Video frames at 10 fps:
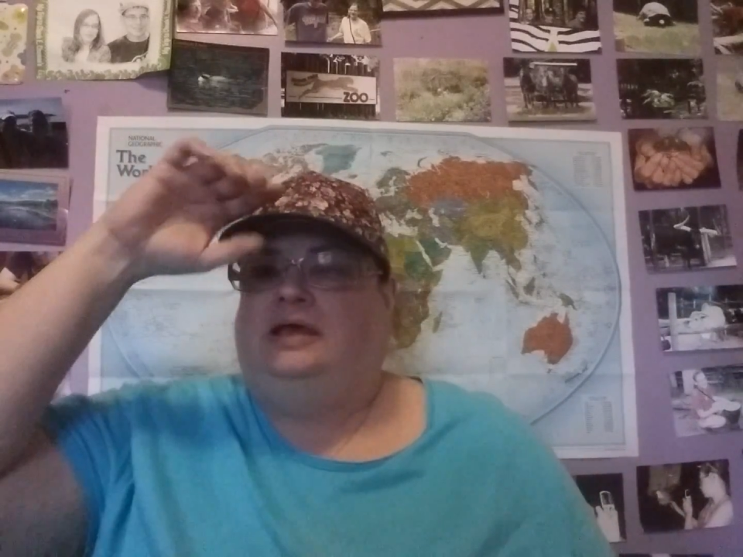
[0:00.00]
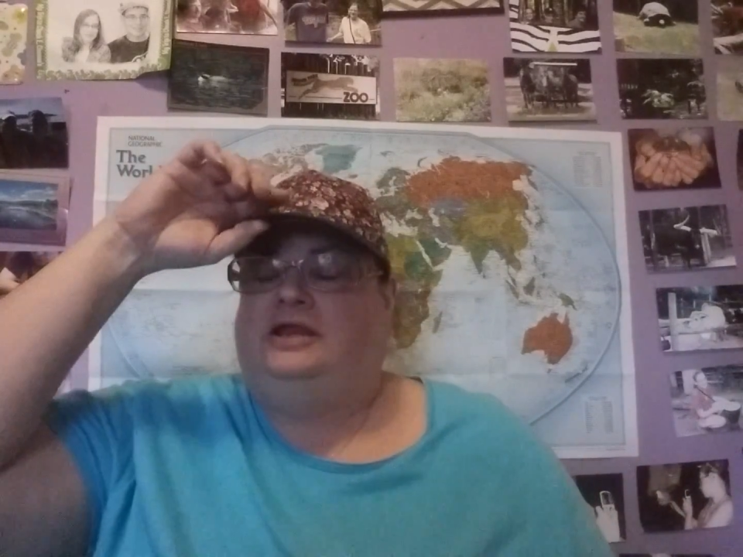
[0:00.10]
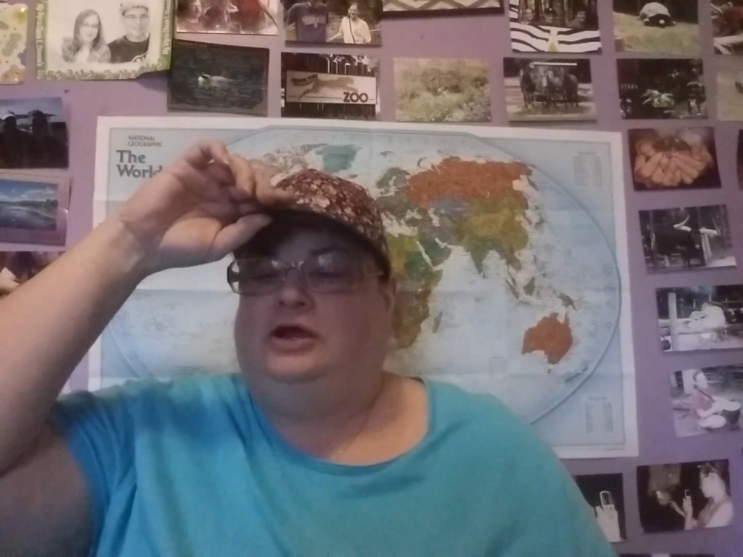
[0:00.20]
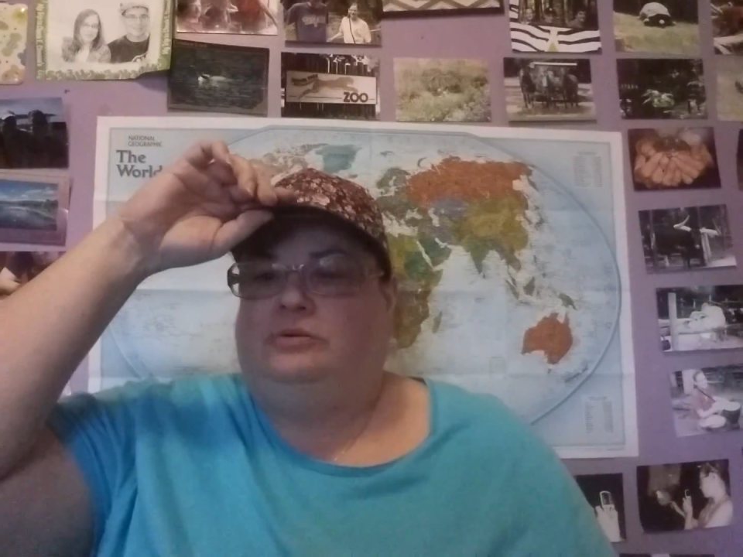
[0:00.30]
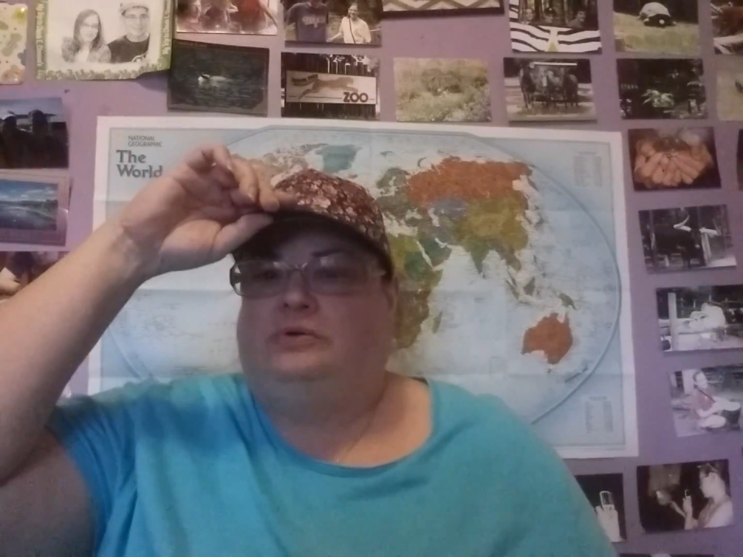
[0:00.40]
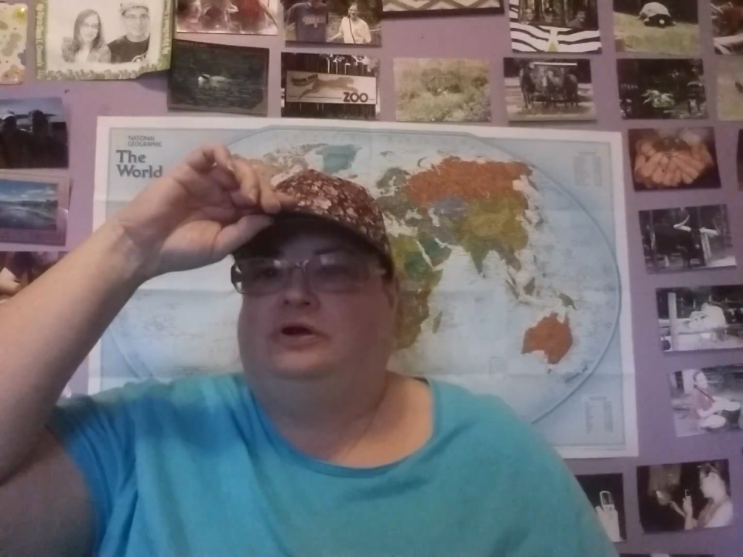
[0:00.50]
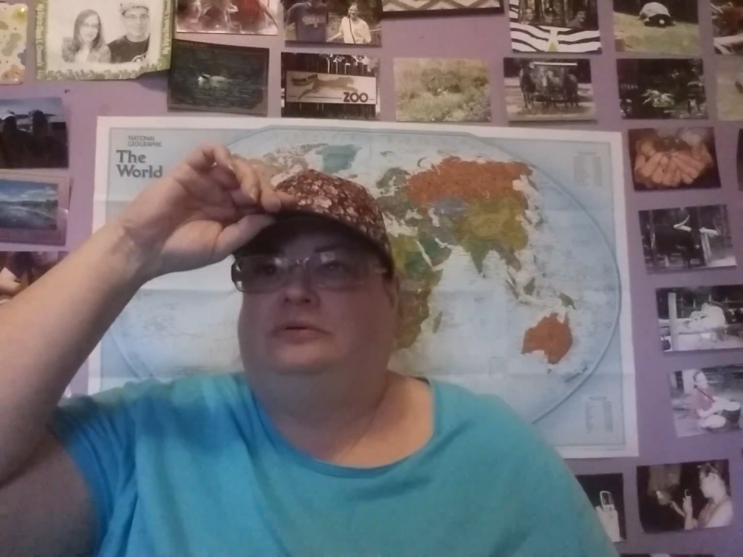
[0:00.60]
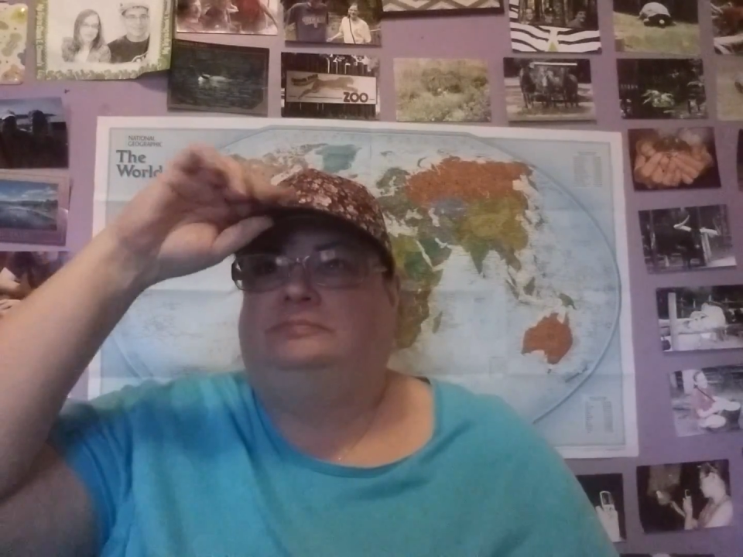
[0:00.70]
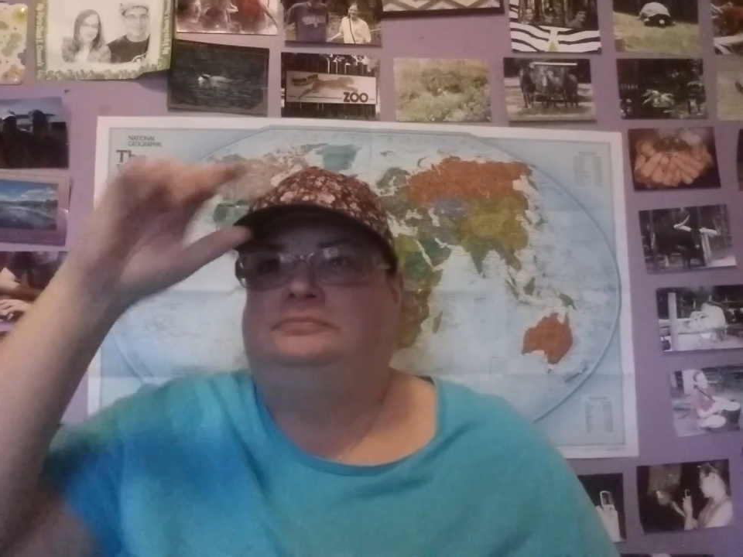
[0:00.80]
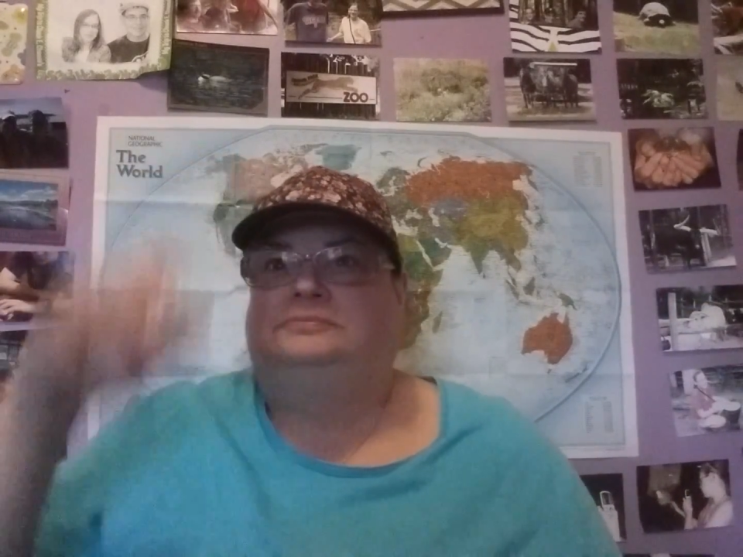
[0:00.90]
in her
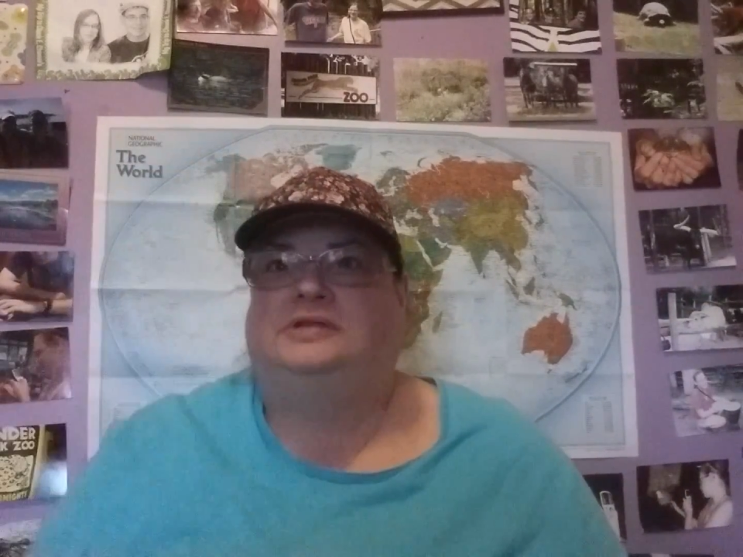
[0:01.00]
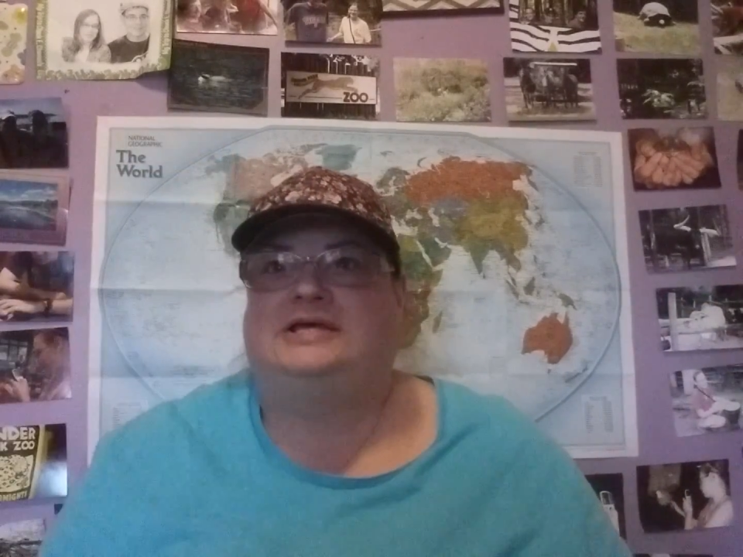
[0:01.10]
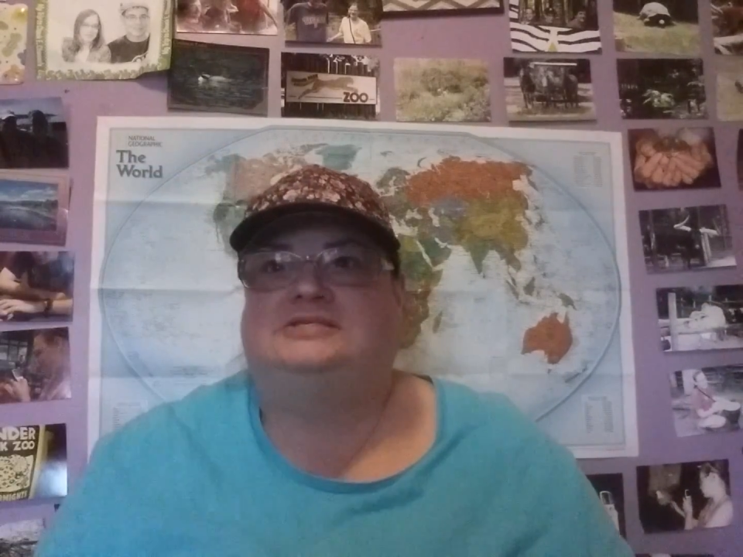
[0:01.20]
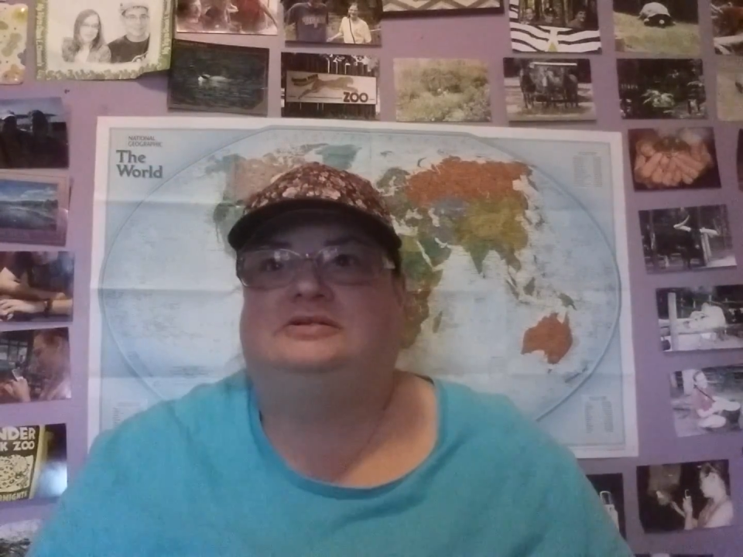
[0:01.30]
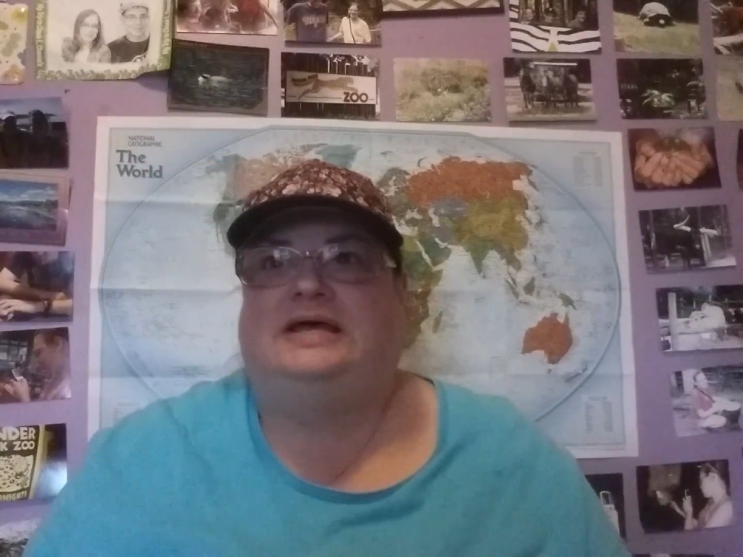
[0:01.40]
room because their